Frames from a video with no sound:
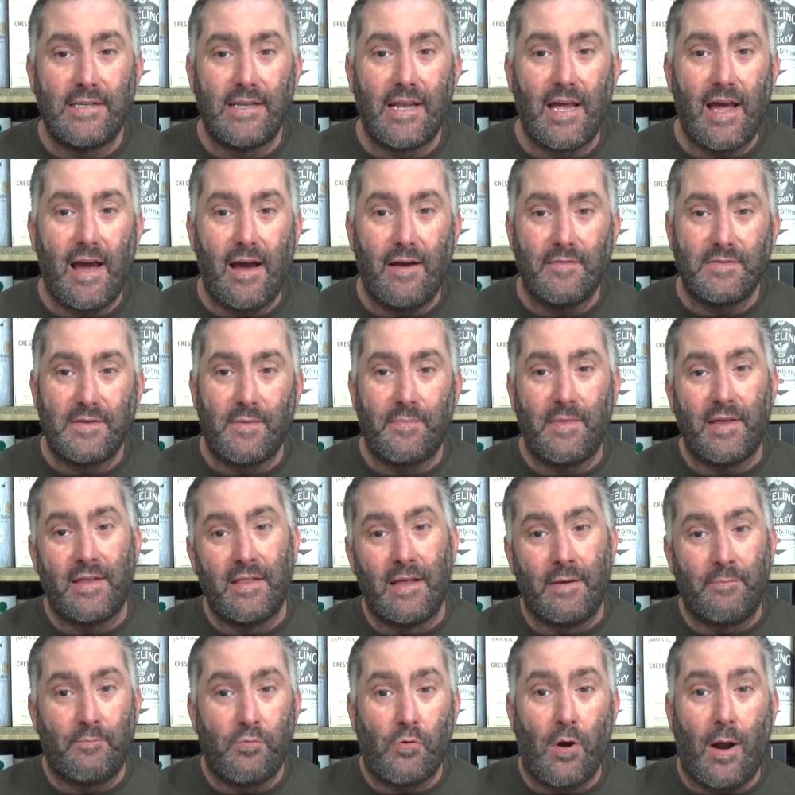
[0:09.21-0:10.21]
Today I have
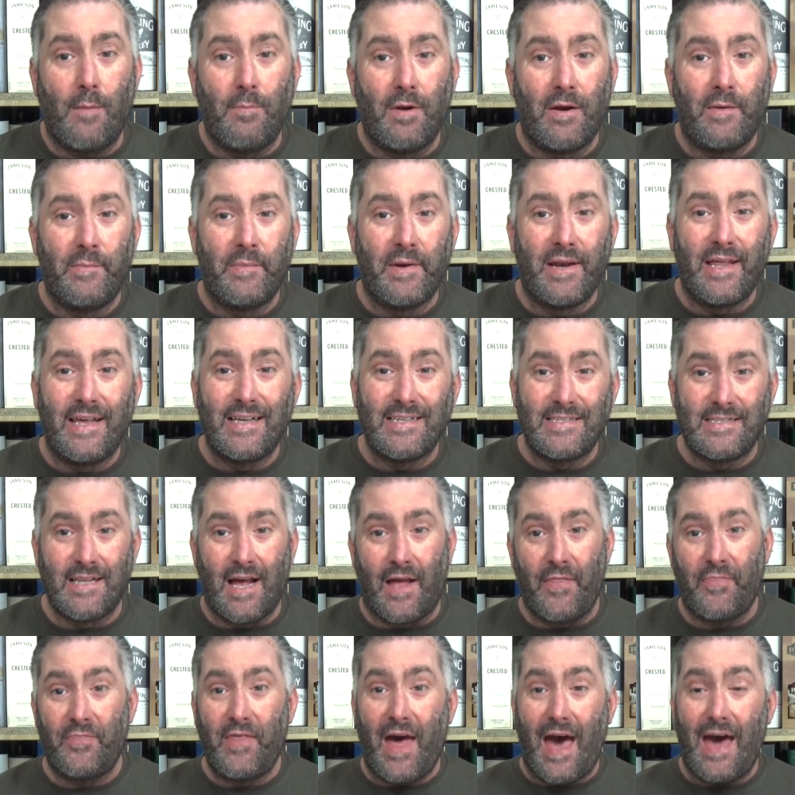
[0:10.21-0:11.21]
something that probably is
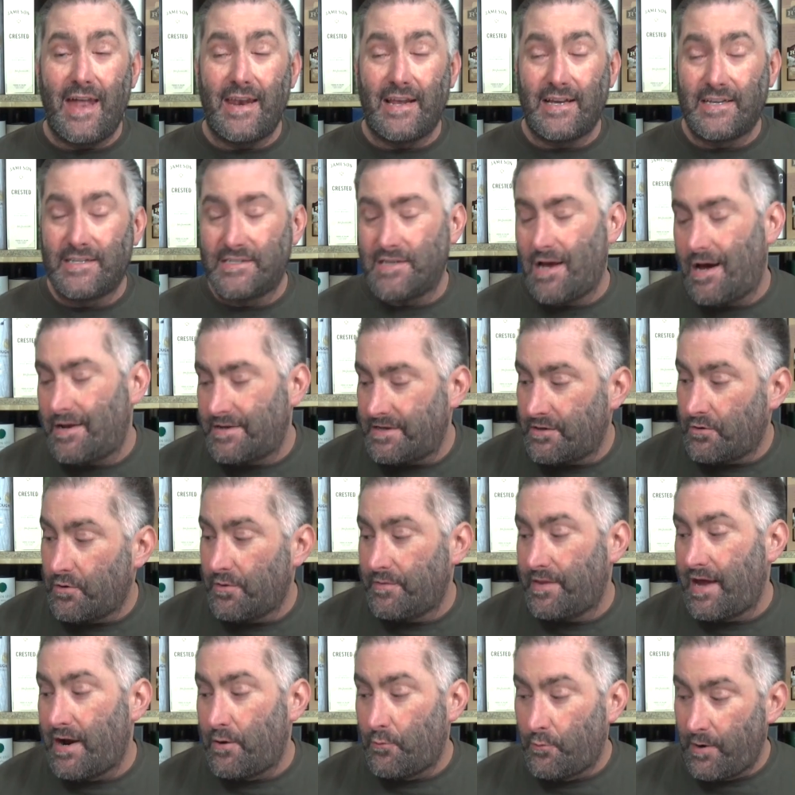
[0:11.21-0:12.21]
not that exotic
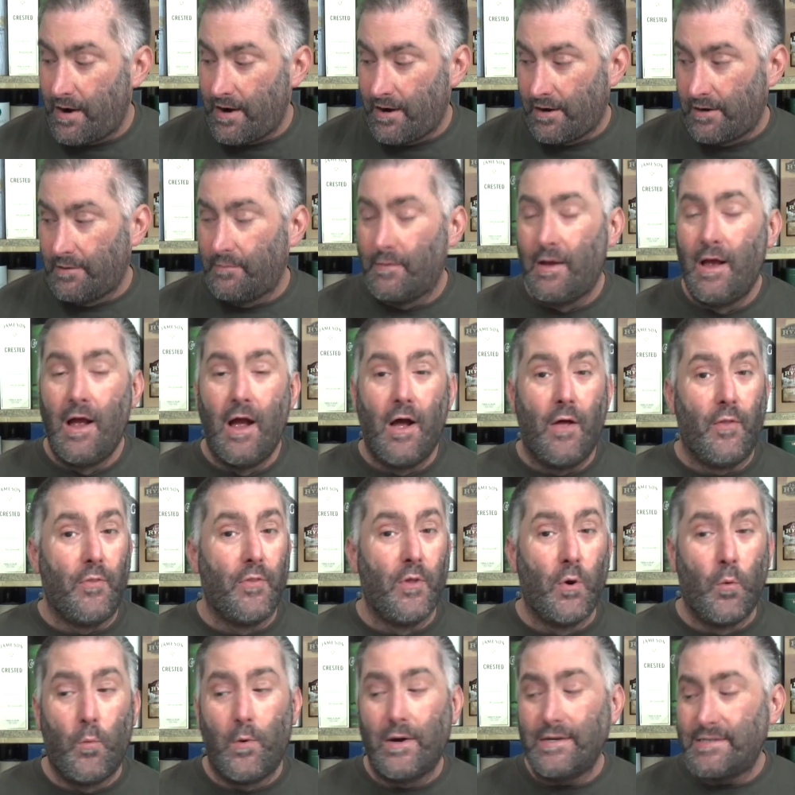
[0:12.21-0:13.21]
or that rare
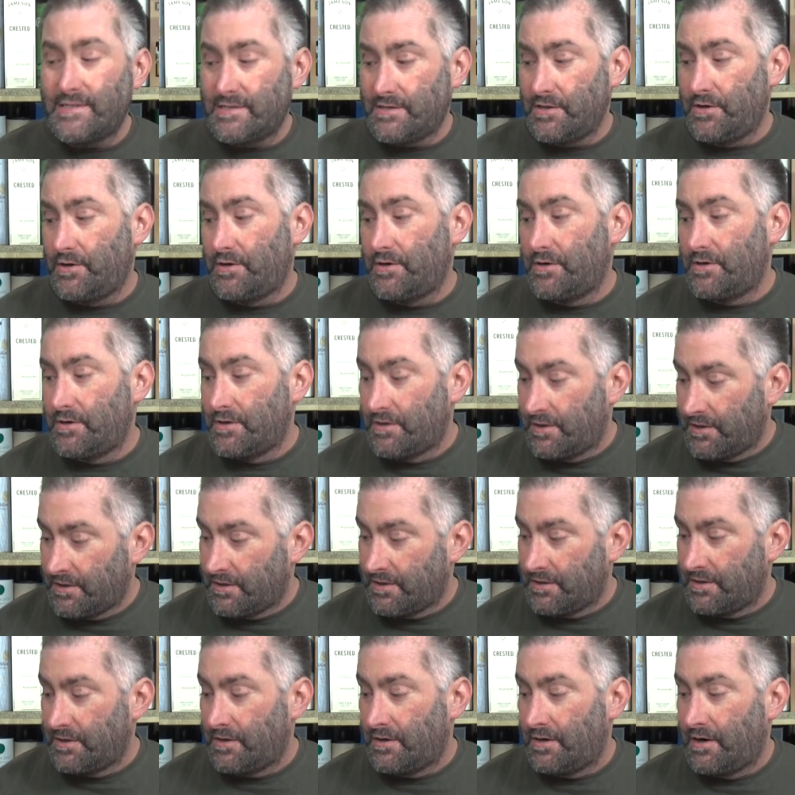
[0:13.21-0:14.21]
the
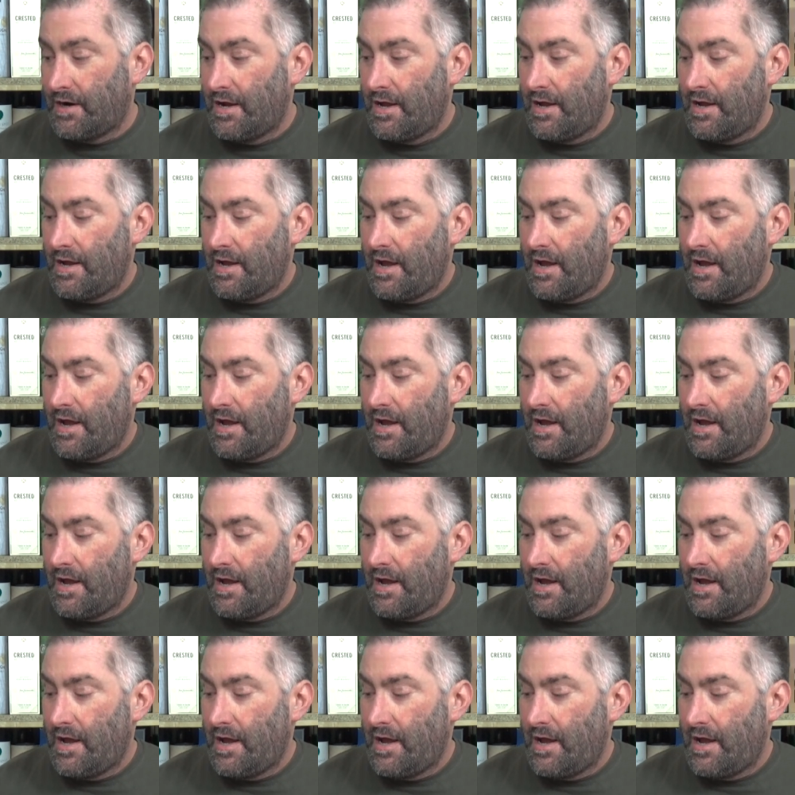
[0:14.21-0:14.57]
Whistler.